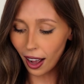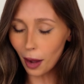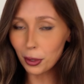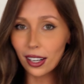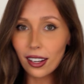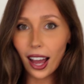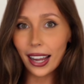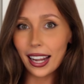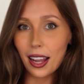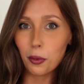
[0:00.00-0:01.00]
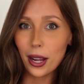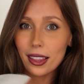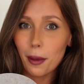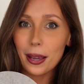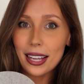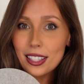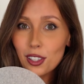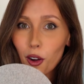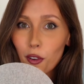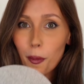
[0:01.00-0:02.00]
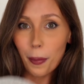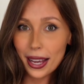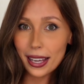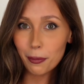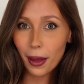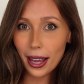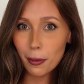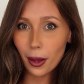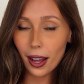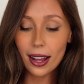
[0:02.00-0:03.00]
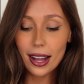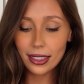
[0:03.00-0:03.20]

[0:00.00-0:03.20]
I'm gonna line it with a piece of baking paper.